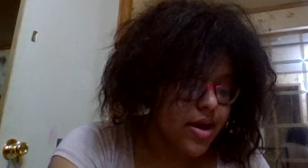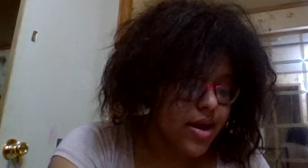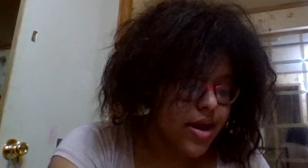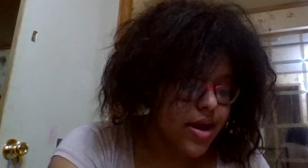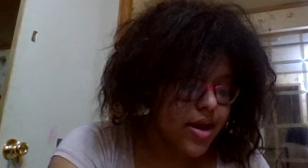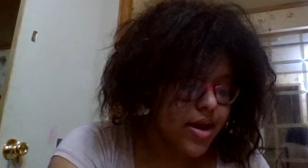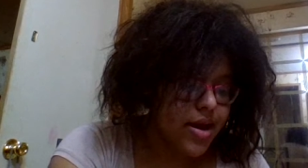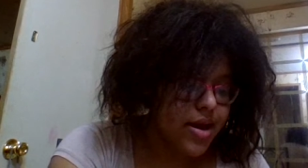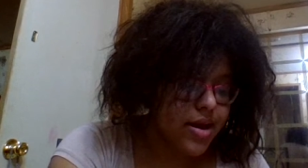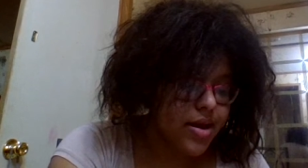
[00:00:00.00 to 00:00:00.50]

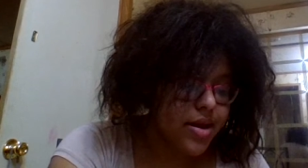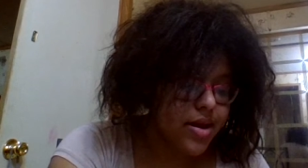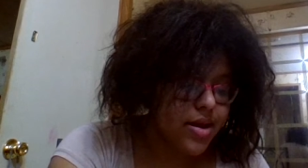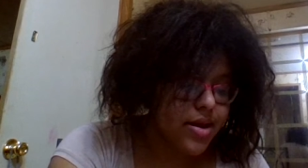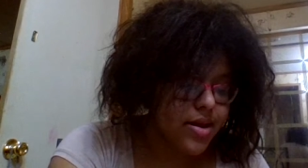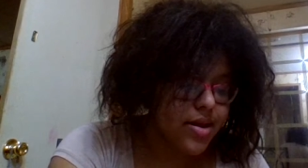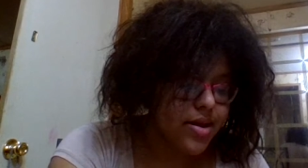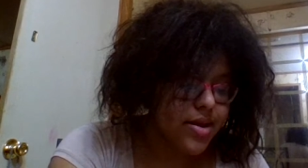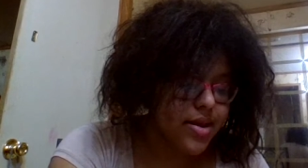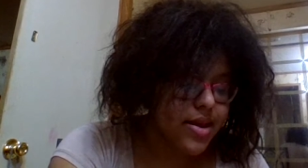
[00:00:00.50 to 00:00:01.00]
and
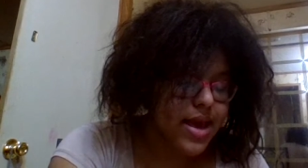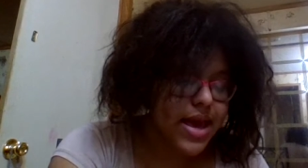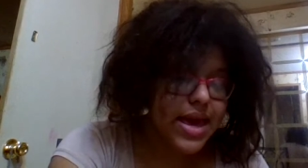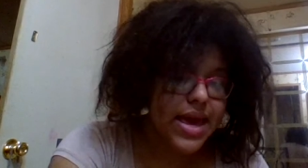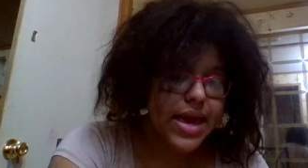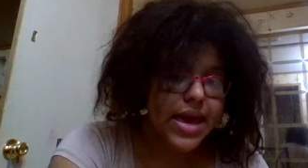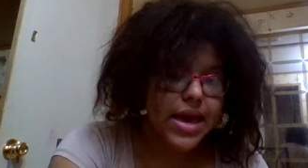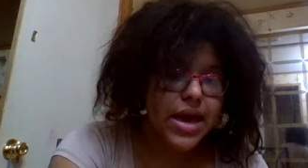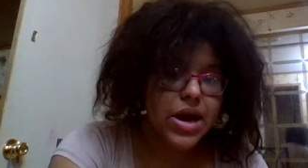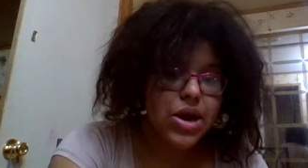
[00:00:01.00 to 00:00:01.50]

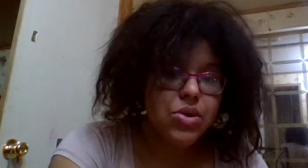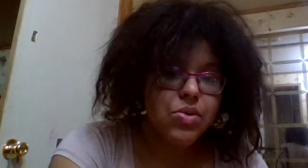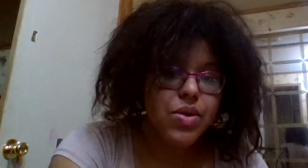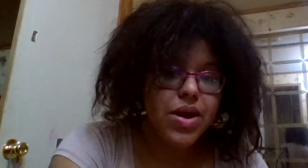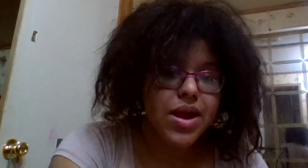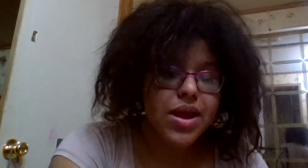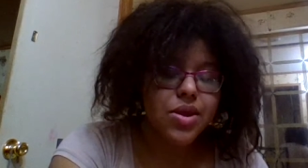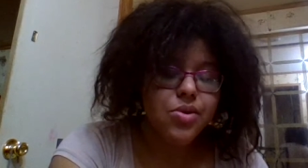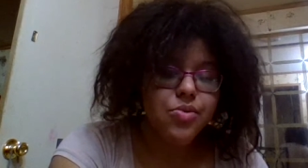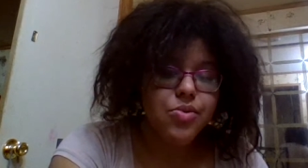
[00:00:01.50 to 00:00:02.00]
take
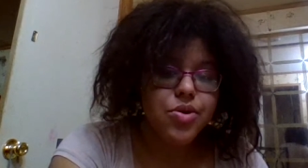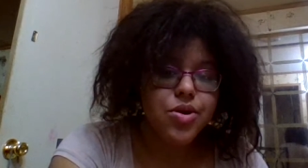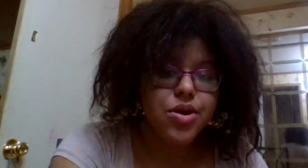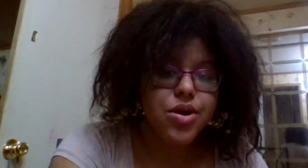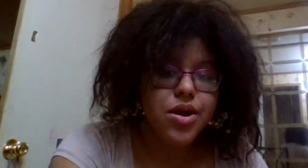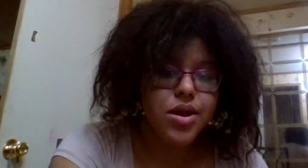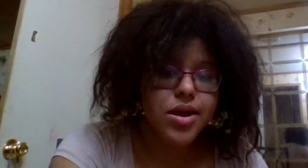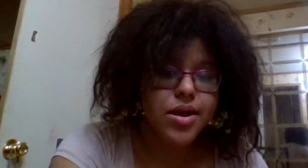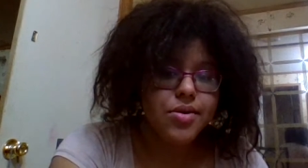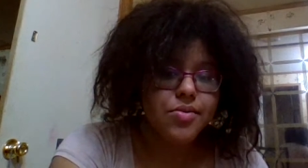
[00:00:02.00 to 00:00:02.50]
away the
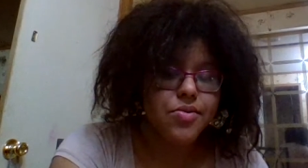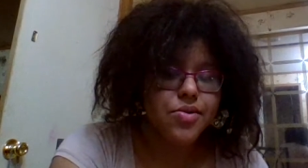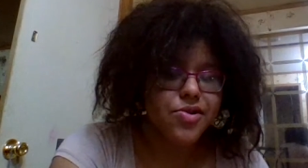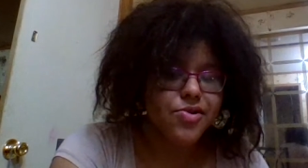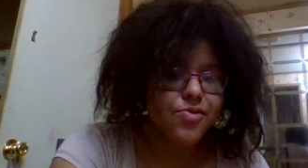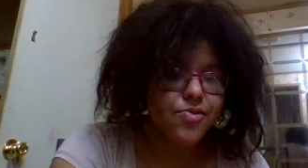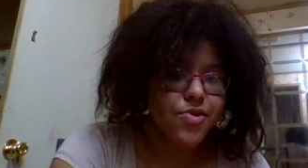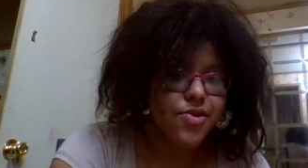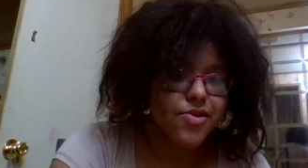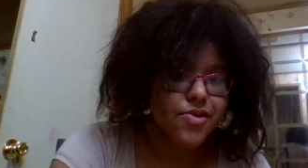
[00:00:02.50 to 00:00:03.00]
word that
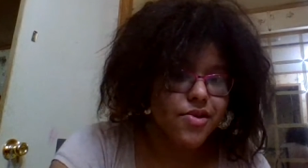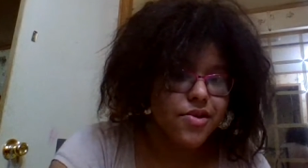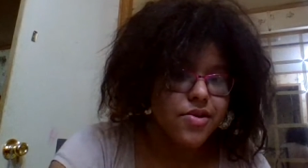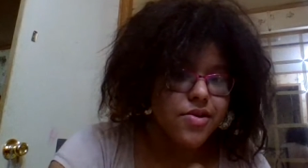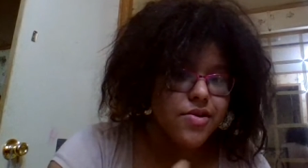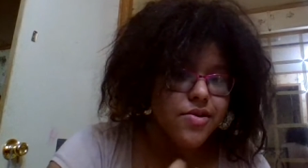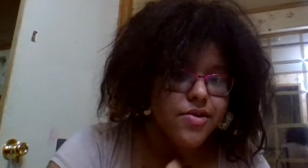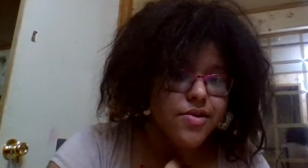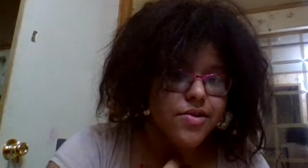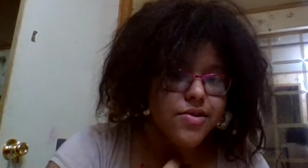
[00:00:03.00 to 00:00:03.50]
which was
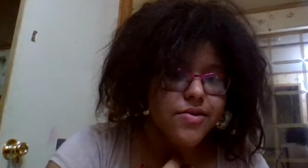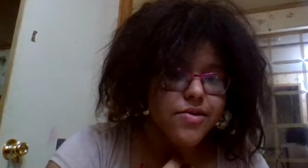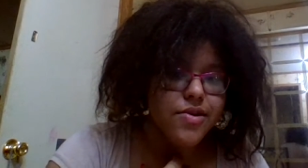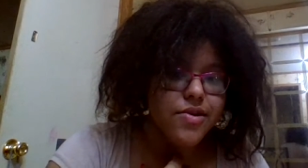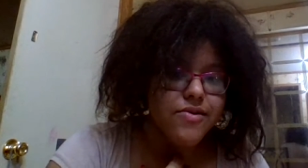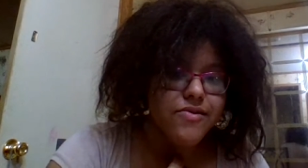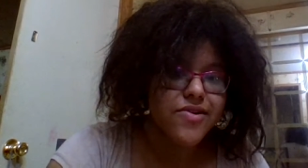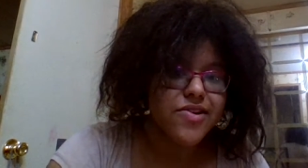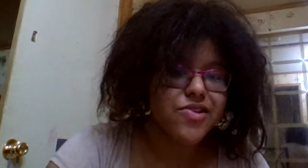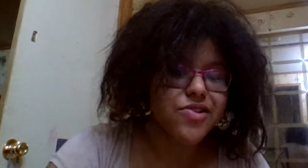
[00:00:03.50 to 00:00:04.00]

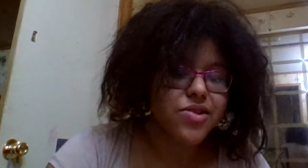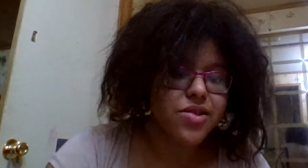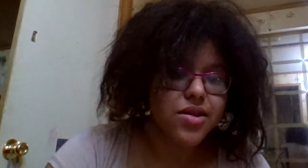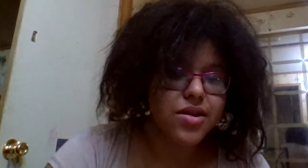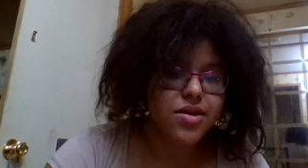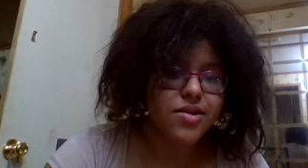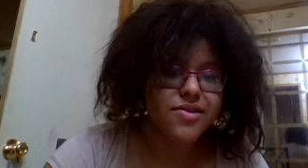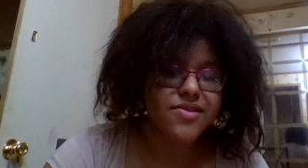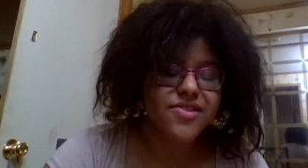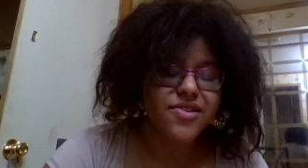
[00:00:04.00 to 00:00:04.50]

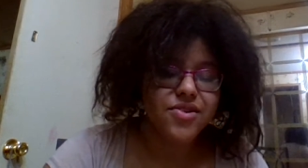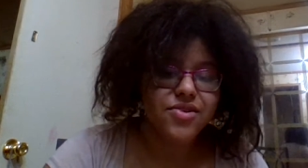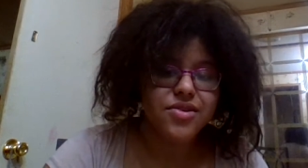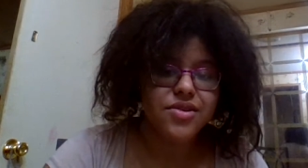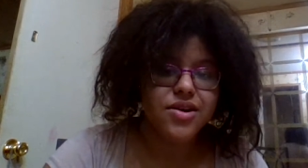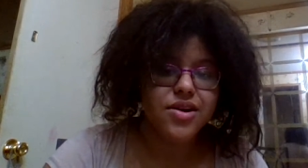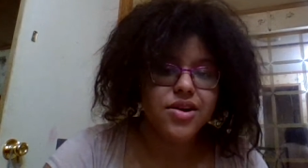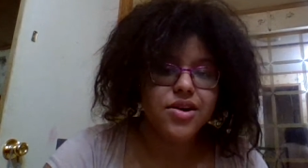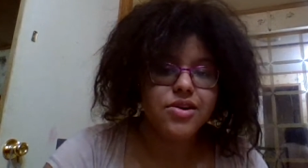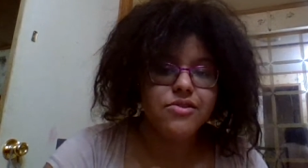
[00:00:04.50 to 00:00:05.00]
originally some,
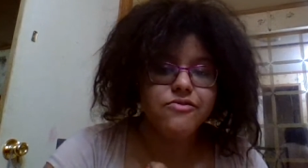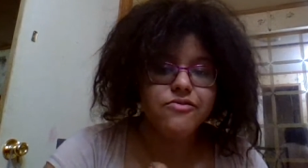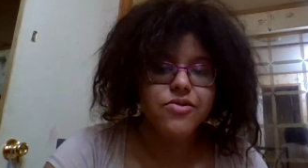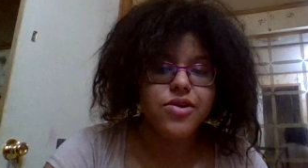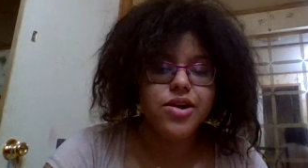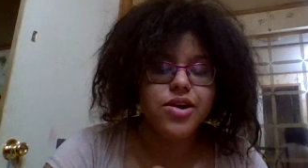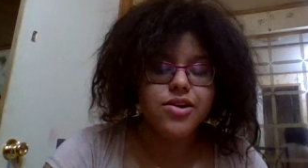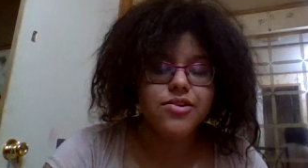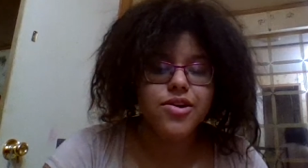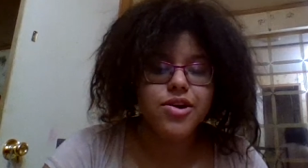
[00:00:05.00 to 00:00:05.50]

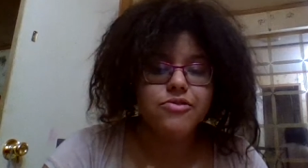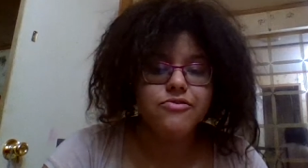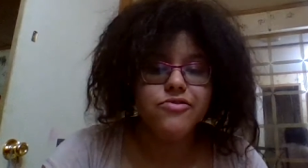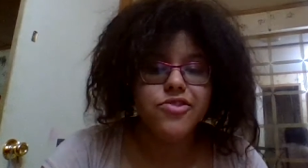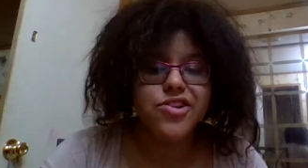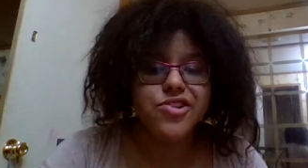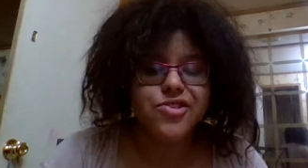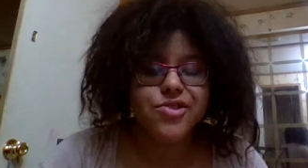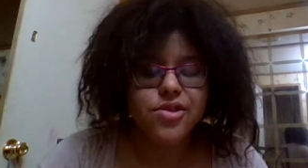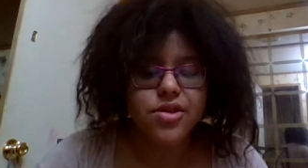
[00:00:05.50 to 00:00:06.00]

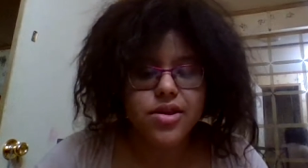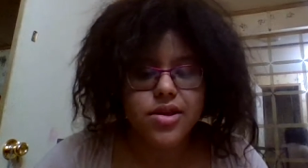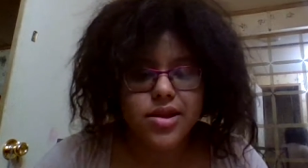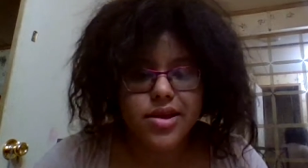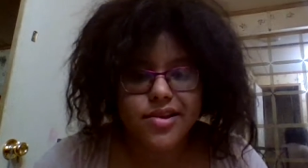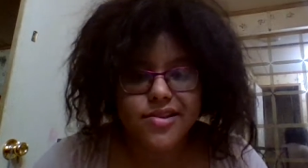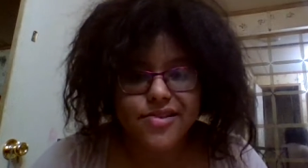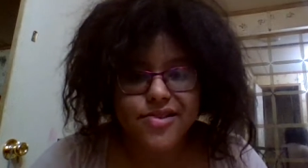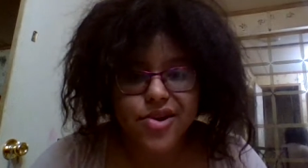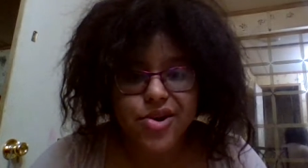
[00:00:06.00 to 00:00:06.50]

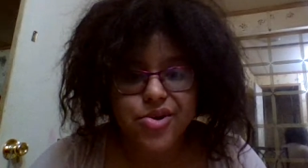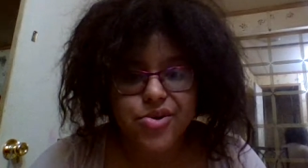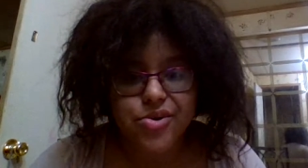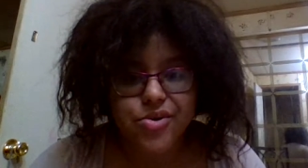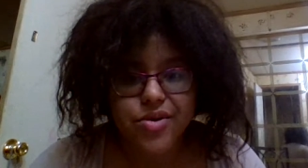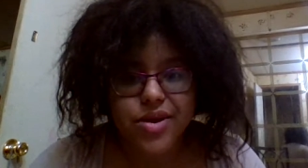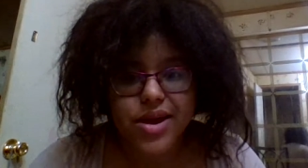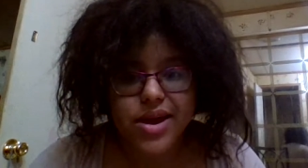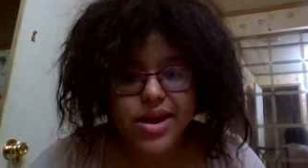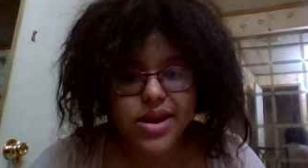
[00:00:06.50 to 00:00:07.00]
originally
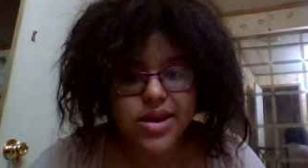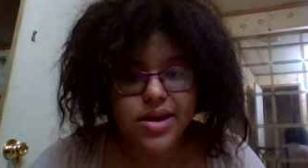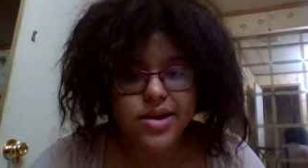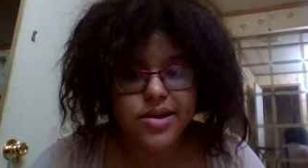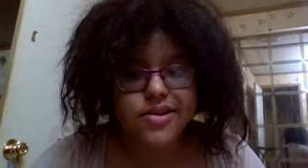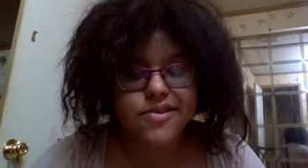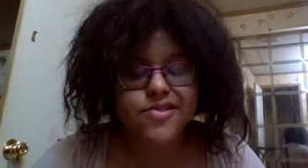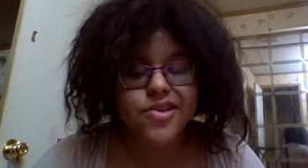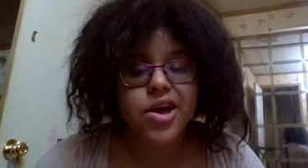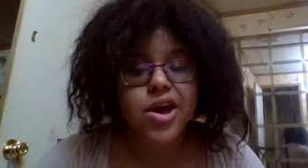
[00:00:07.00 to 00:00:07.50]
sown in
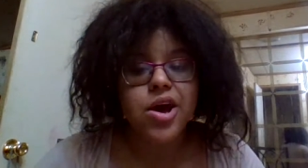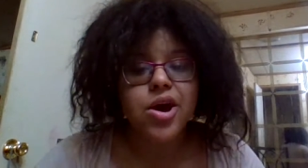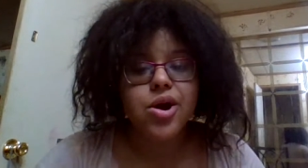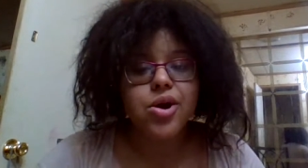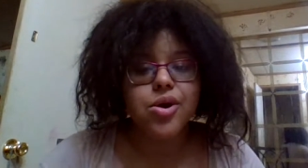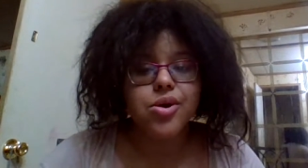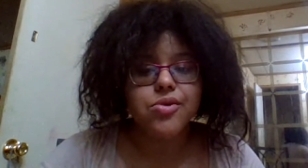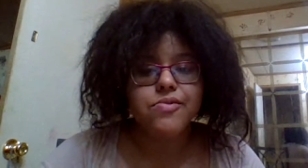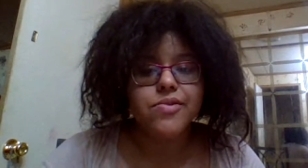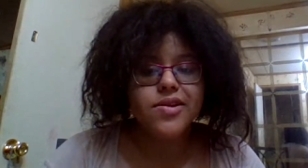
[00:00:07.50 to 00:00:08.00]
us,
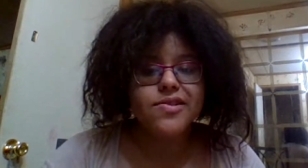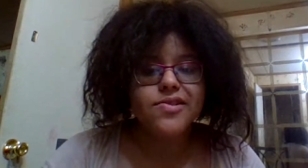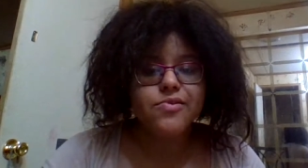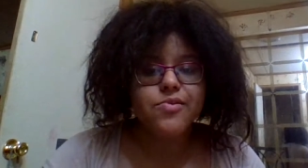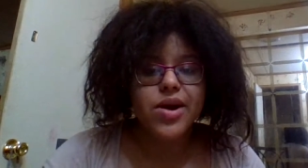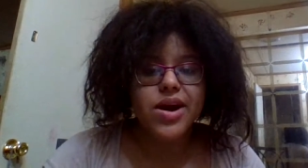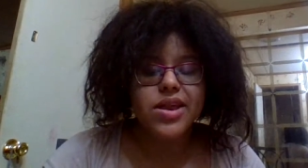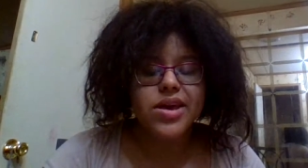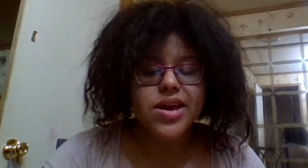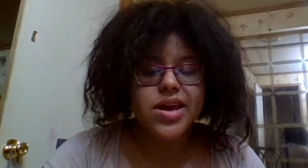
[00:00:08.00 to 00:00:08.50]
or the reason
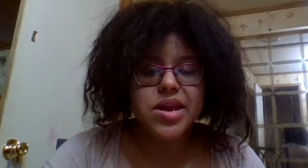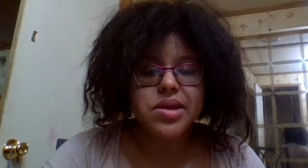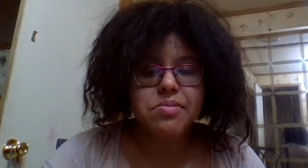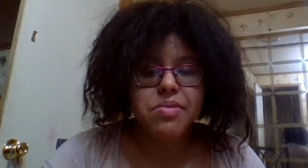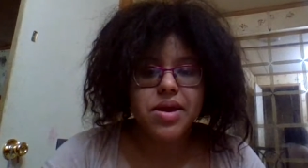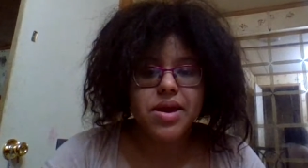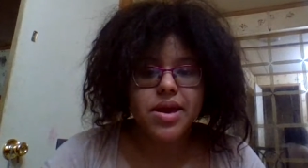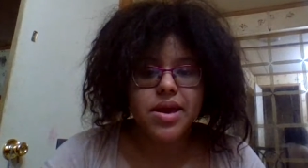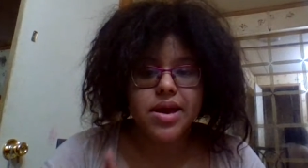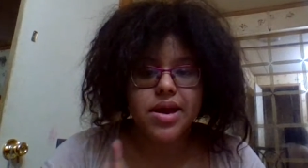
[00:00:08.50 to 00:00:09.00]
why the
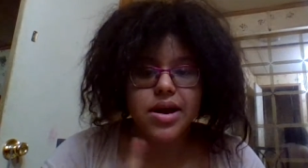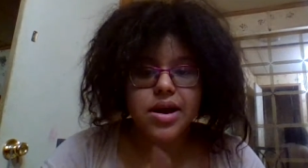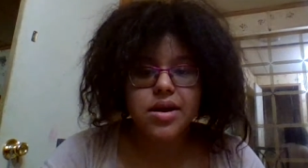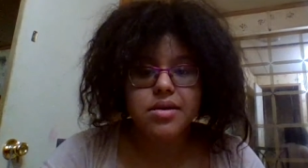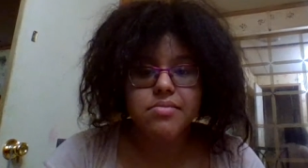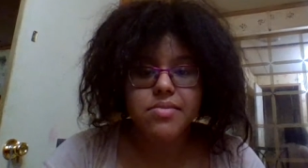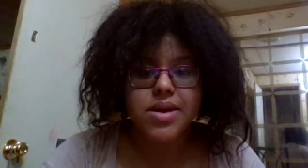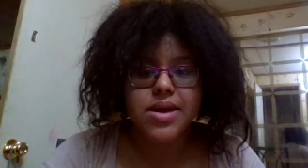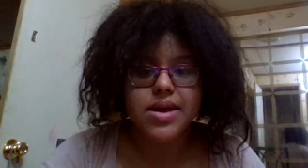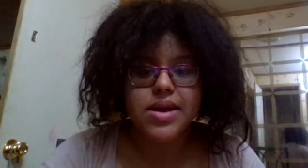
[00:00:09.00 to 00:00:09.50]
enemy can
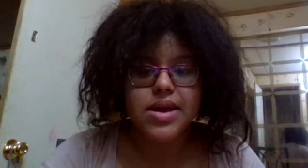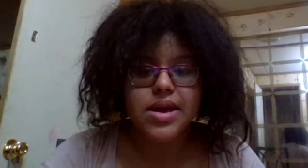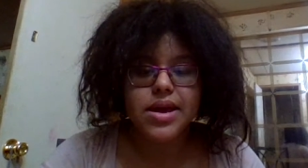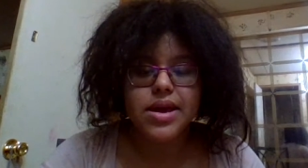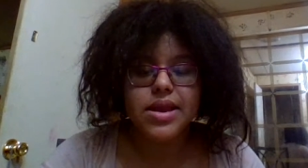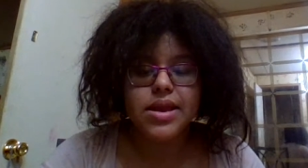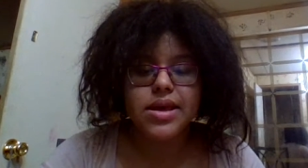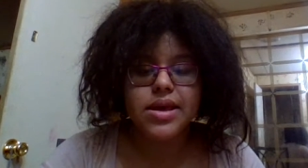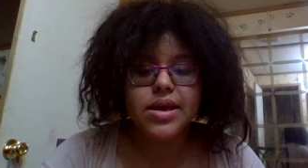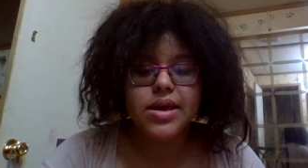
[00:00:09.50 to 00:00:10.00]
come
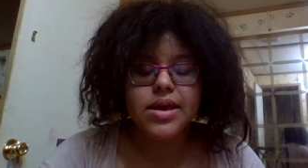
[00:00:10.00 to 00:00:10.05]
in